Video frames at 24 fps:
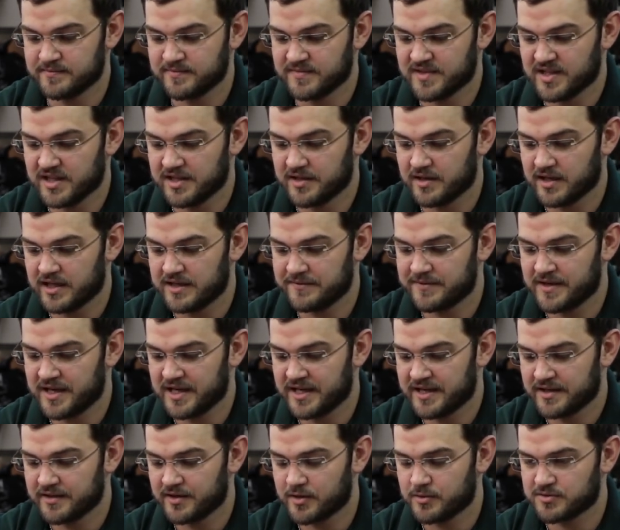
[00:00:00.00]
The little lever
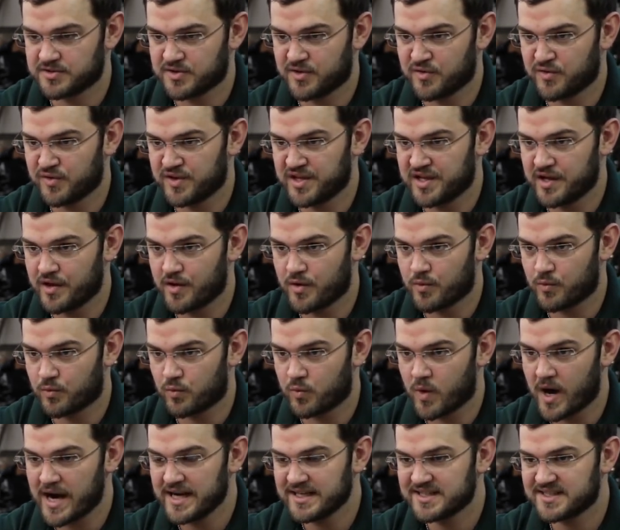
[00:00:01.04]
hand goes on the
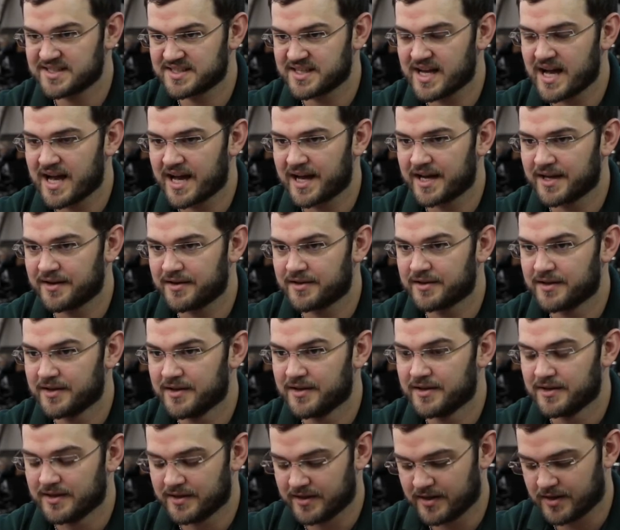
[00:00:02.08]
right side
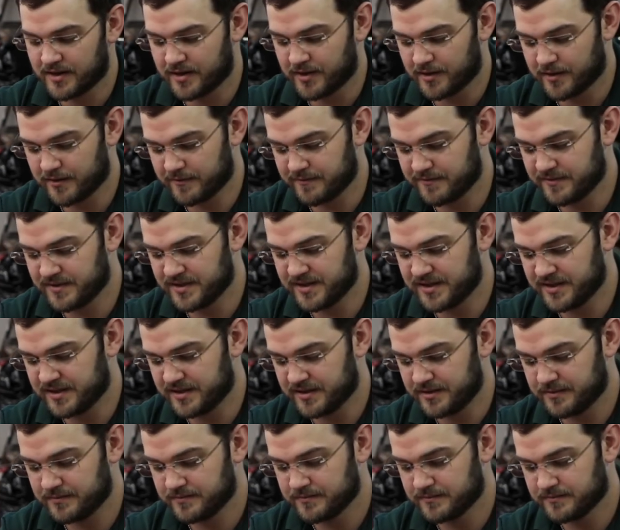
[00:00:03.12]
of
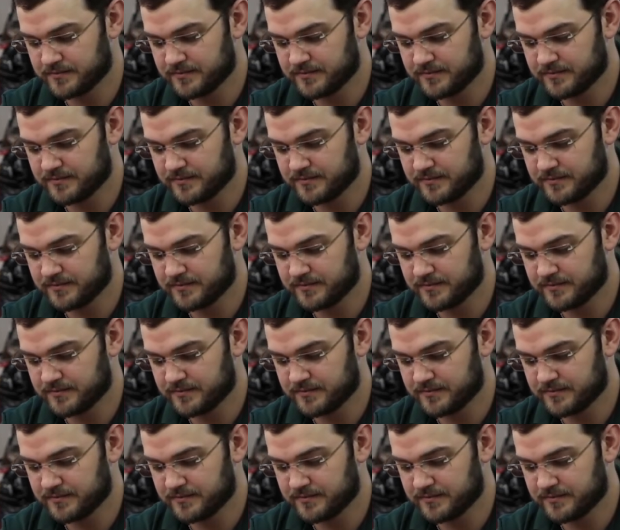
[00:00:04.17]
the